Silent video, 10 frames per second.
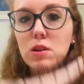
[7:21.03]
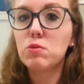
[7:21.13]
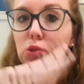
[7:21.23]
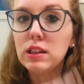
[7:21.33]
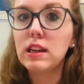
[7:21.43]

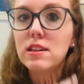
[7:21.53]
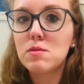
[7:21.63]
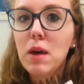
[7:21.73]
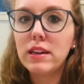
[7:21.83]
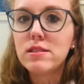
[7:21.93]
one really
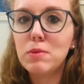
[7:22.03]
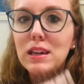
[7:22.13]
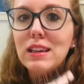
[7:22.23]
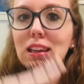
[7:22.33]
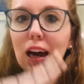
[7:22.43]
is made to be
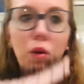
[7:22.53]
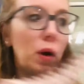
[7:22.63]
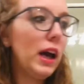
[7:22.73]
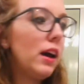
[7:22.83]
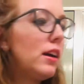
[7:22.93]

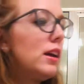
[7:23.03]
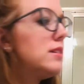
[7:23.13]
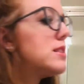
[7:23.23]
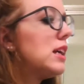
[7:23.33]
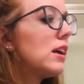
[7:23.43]
lightweight and
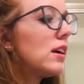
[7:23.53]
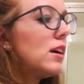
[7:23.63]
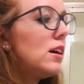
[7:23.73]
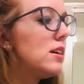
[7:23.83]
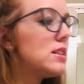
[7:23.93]
easy
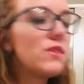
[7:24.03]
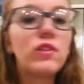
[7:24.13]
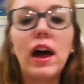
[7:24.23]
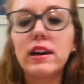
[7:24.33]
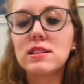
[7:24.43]
to
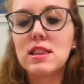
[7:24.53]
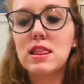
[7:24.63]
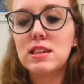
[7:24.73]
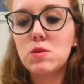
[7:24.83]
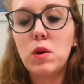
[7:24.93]
flex.
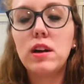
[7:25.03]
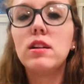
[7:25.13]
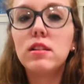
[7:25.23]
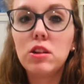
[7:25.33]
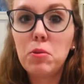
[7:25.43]
This one,
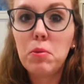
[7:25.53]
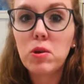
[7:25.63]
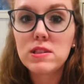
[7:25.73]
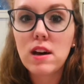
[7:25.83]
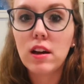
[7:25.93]
a little bit
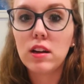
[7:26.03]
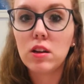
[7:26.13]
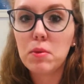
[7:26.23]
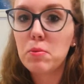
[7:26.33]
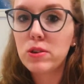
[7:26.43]
more solid, a
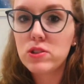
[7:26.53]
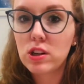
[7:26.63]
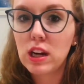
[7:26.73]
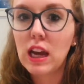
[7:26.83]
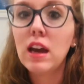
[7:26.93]
little bit more
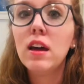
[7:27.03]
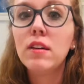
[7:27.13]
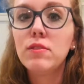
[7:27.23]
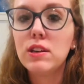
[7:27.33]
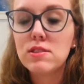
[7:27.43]
sturdy,
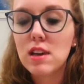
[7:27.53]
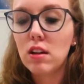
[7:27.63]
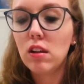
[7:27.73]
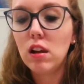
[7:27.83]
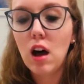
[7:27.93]
feels a
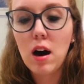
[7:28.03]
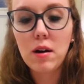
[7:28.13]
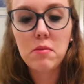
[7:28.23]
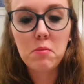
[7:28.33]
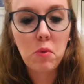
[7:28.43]

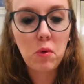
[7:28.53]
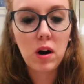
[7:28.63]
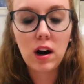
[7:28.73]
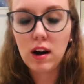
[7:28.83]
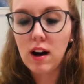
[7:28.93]
lot
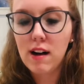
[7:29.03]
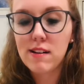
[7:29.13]
more